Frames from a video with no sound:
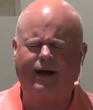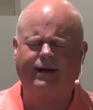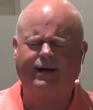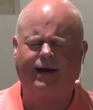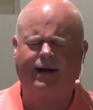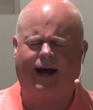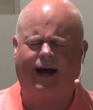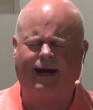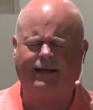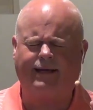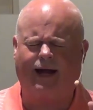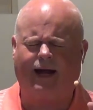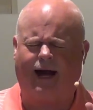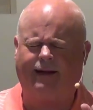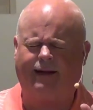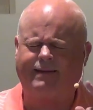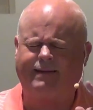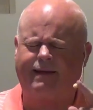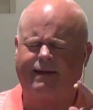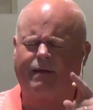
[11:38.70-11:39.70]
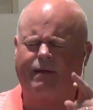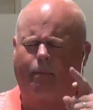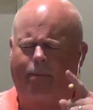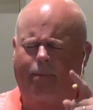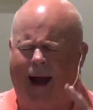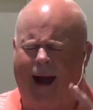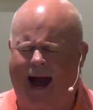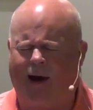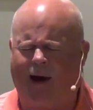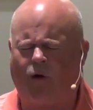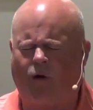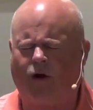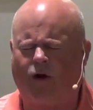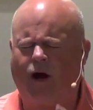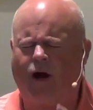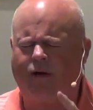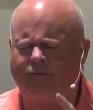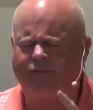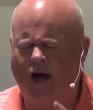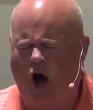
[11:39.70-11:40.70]
pray tonight, God, that the
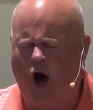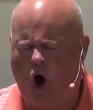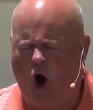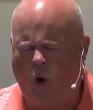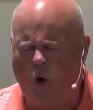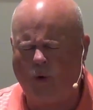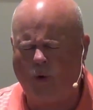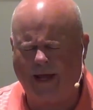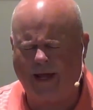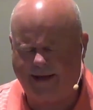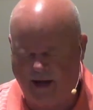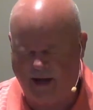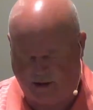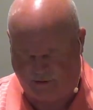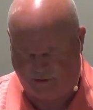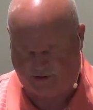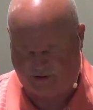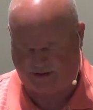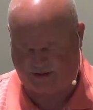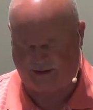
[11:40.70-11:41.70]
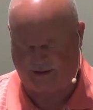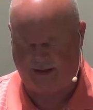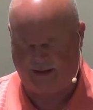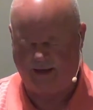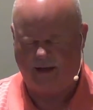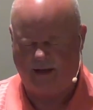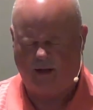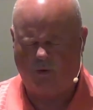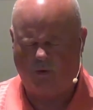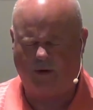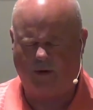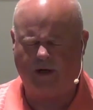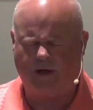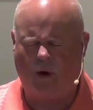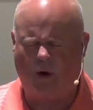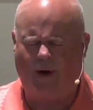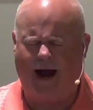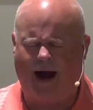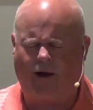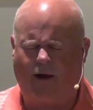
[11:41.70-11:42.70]
power of the Holy Ghost
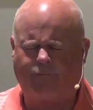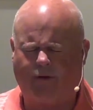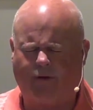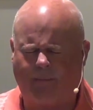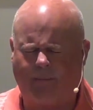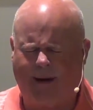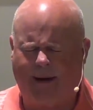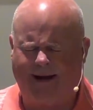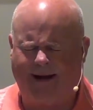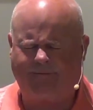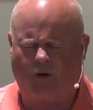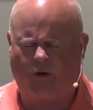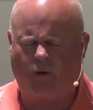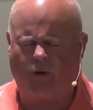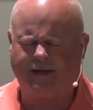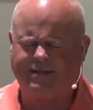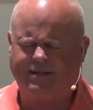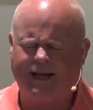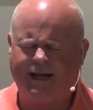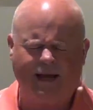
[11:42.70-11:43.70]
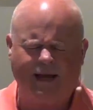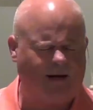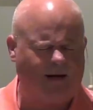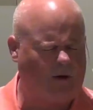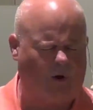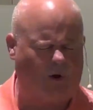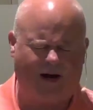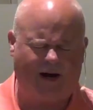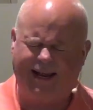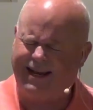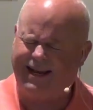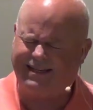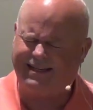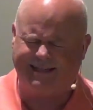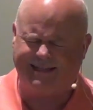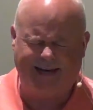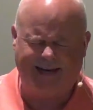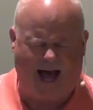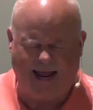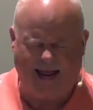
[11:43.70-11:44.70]
would go out from my voice. Lord, it
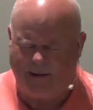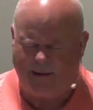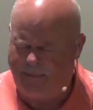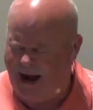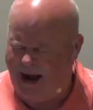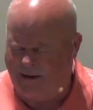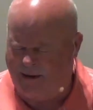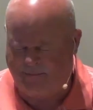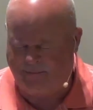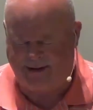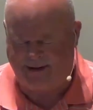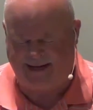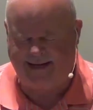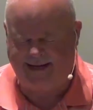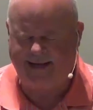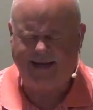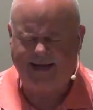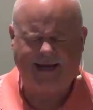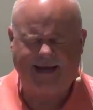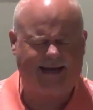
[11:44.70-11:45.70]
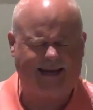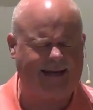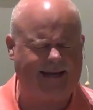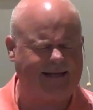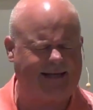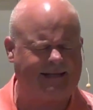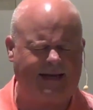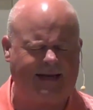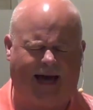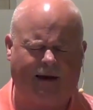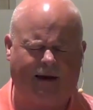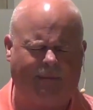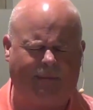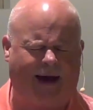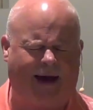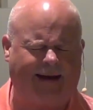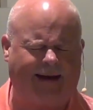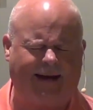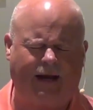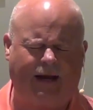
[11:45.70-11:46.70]
is not about me. It is not
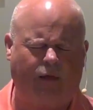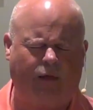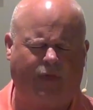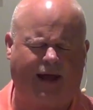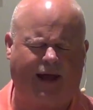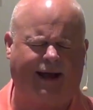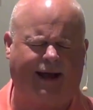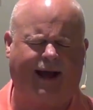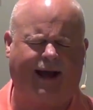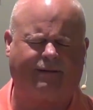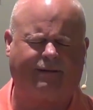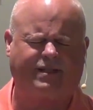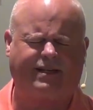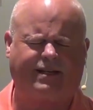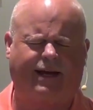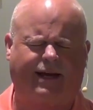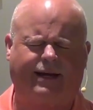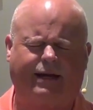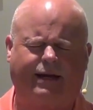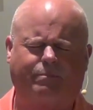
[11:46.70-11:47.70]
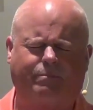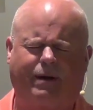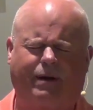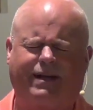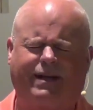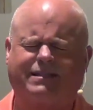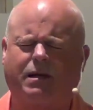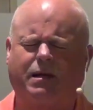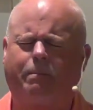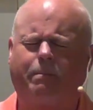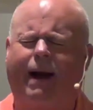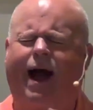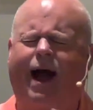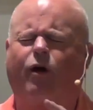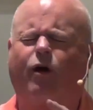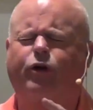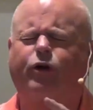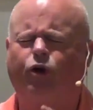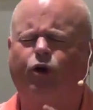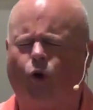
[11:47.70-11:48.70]
about anything I've studied, but it's
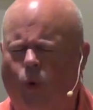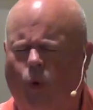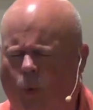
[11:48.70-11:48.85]
about